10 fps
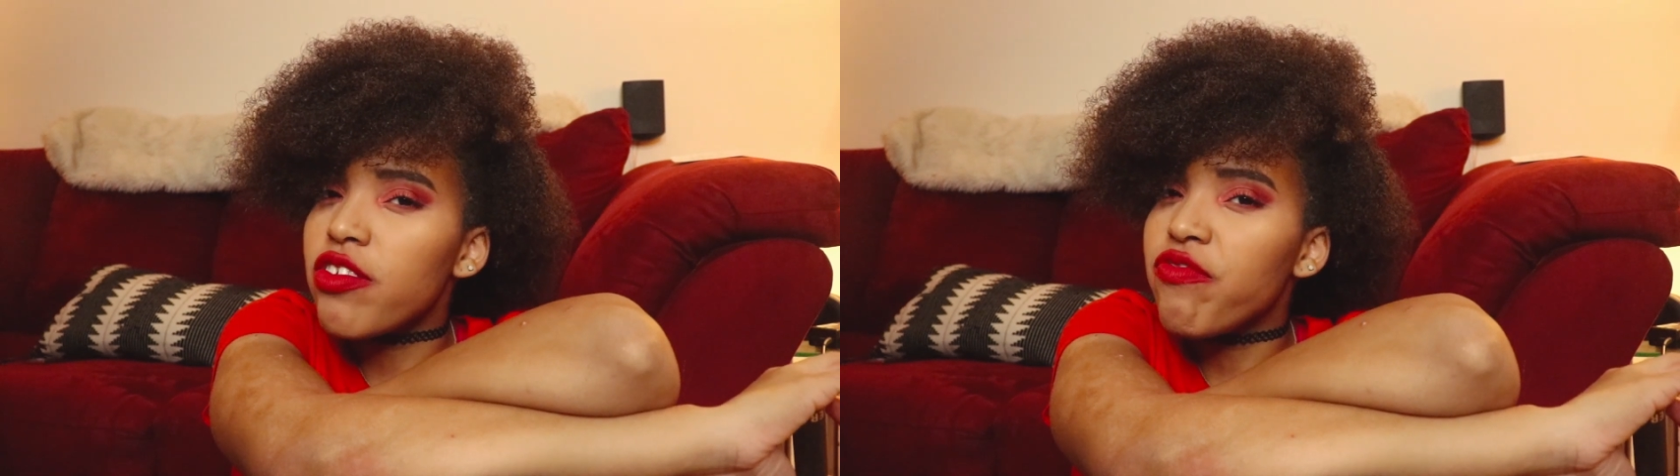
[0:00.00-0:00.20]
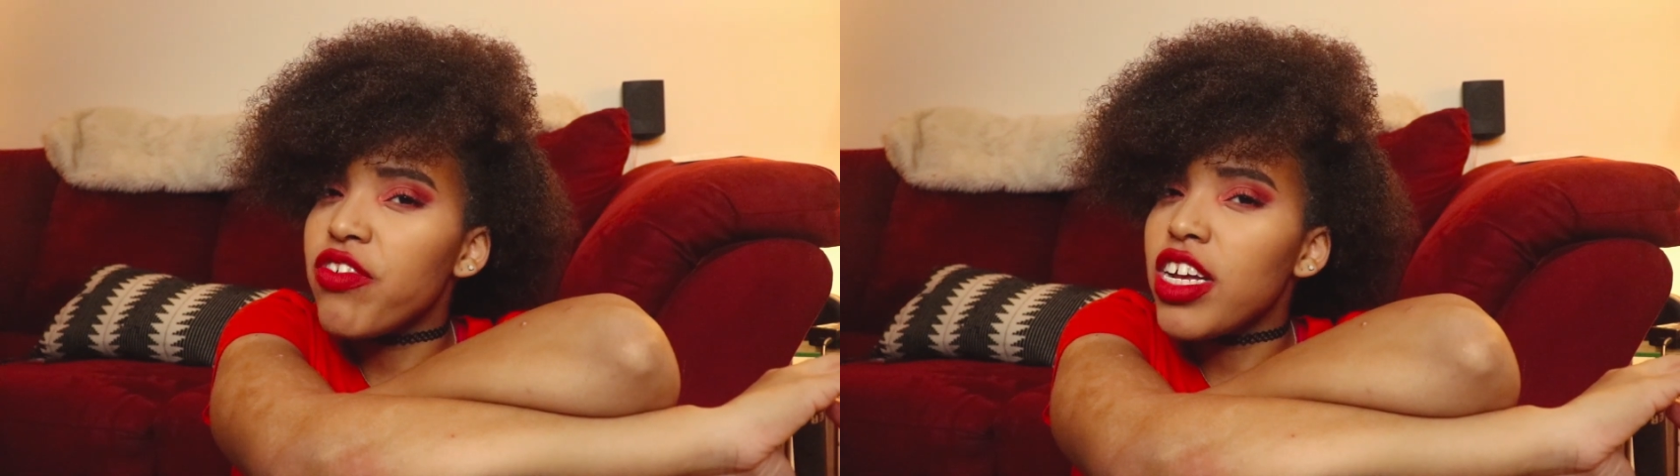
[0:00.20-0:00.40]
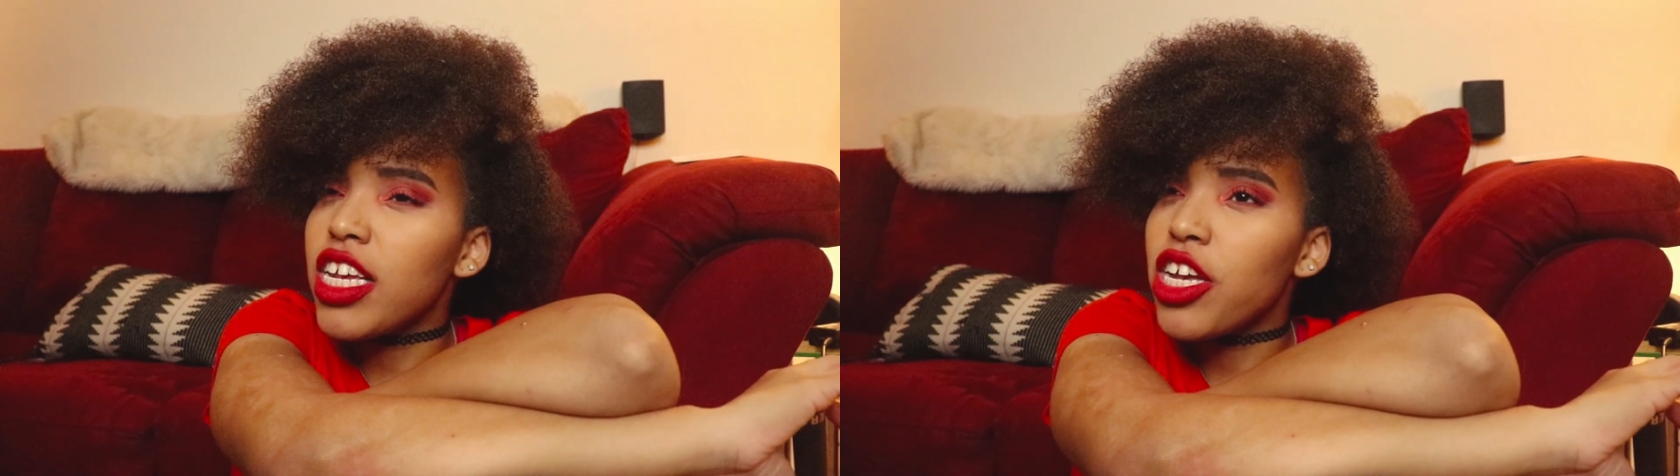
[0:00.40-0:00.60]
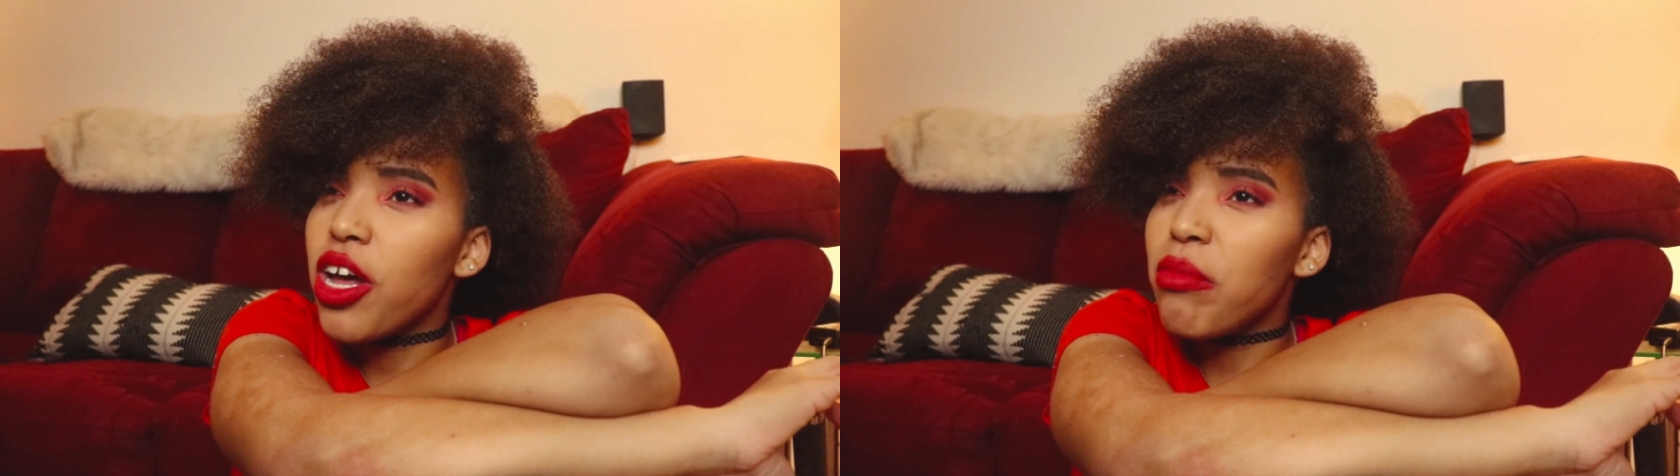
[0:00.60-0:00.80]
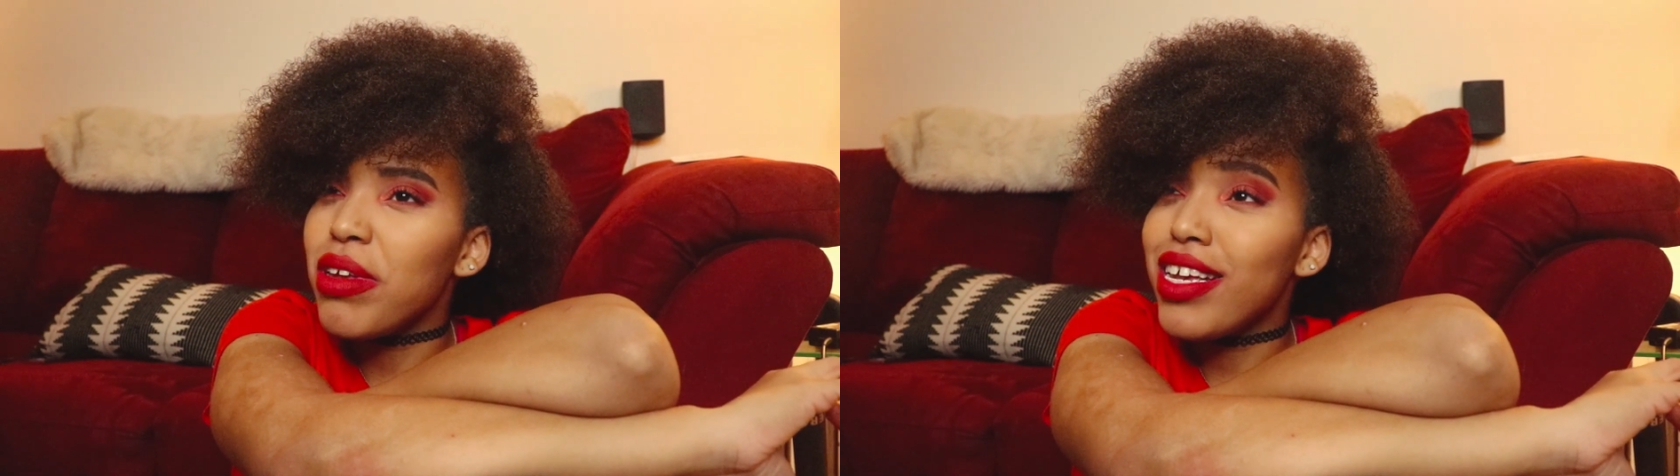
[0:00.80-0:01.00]
look funny
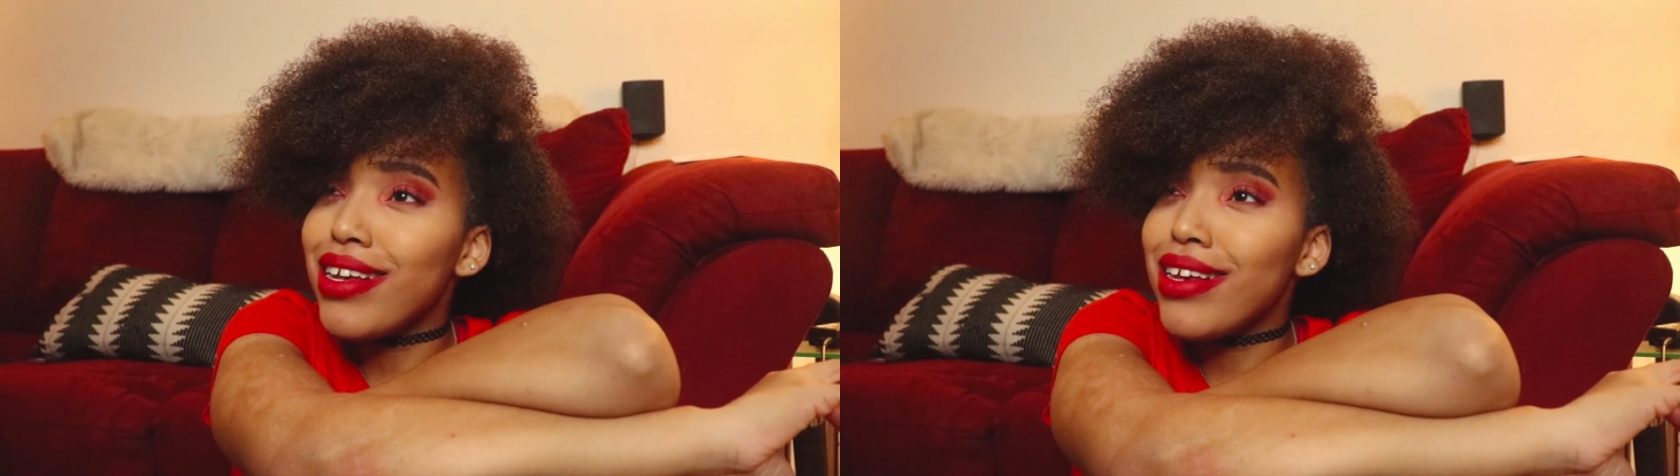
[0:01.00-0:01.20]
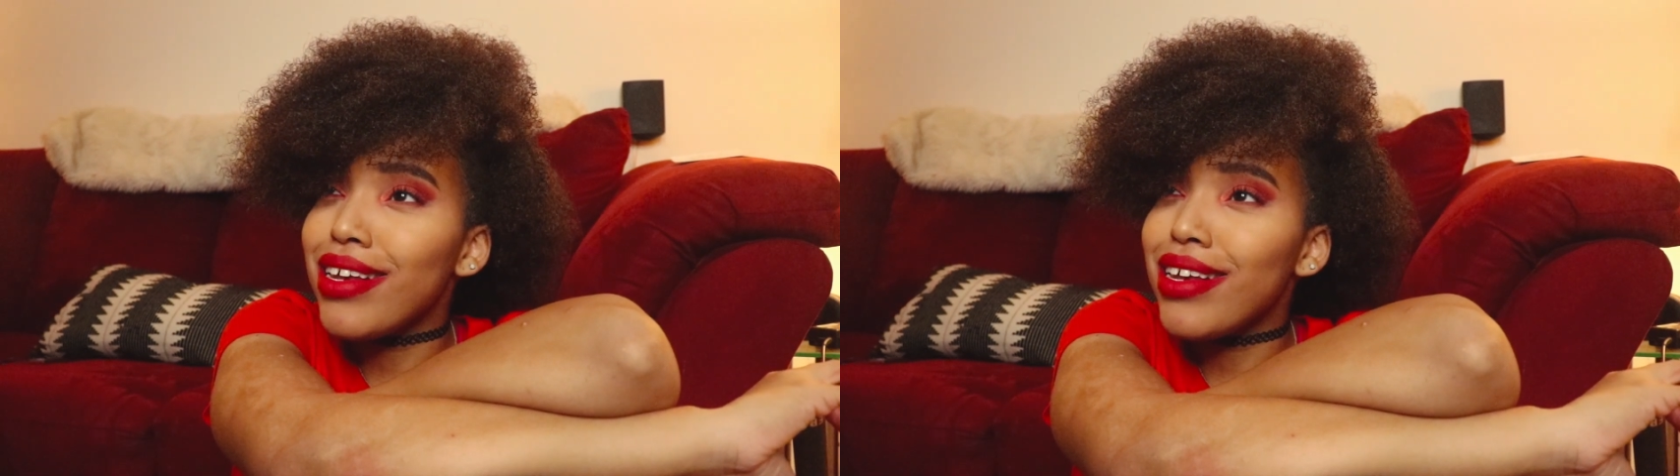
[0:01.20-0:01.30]
on me.